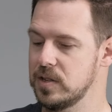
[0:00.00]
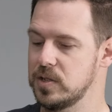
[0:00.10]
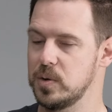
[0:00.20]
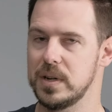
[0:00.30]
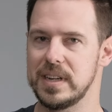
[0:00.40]

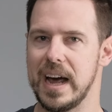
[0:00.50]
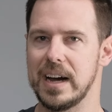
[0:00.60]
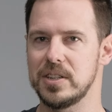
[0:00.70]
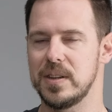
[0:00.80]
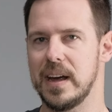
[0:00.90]
to
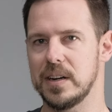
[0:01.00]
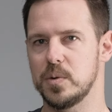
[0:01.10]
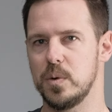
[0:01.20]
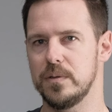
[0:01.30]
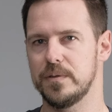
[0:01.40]
attach the
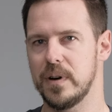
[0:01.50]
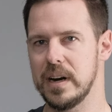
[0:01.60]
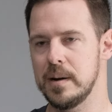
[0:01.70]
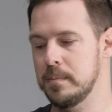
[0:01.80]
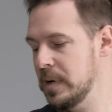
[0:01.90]
actual
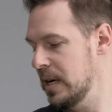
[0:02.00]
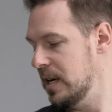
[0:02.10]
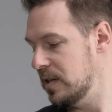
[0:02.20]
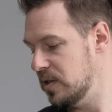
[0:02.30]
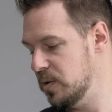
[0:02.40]
frame
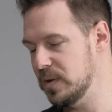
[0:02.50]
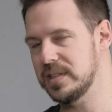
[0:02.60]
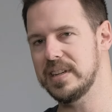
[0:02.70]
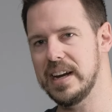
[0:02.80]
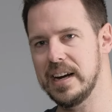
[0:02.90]
to a
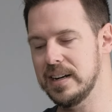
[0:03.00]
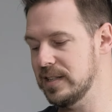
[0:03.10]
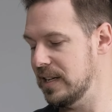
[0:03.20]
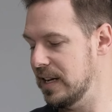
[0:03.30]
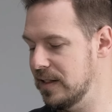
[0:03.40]

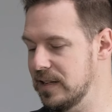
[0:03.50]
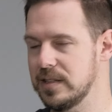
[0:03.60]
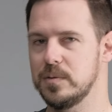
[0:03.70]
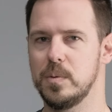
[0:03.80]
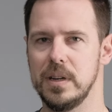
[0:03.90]
stand, and this
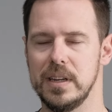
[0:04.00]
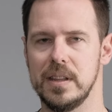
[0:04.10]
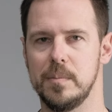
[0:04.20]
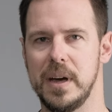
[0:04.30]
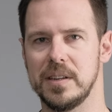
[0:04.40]
is really
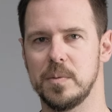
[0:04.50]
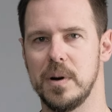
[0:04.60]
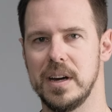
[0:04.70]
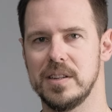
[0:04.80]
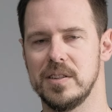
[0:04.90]
the best
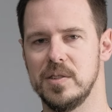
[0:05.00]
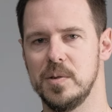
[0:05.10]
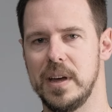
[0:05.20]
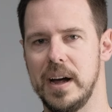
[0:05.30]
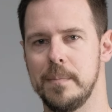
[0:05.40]
way to
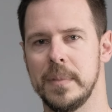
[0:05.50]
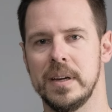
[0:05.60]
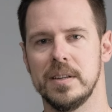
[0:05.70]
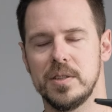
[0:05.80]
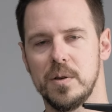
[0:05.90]
do that.
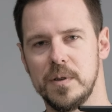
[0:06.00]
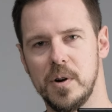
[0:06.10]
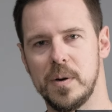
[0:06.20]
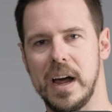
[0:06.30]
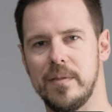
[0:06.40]
So if you
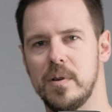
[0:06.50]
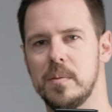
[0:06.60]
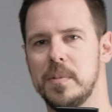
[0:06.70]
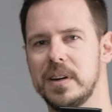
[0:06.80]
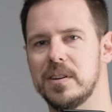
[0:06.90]
don't have
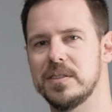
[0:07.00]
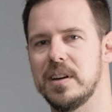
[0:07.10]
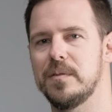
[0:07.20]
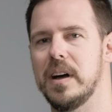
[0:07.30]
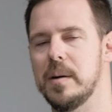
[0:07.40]
one, pick
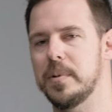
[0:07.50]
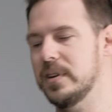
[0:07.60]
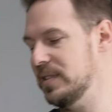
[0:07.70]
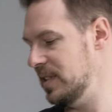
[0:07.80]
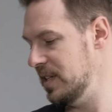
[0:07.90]
yourself up
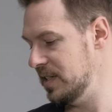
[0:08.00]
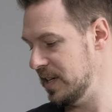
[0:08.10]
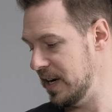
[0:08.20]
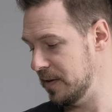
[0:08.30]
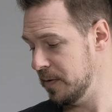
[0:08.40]
a C
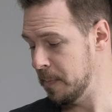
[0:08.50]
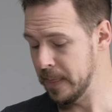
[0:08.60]
stand.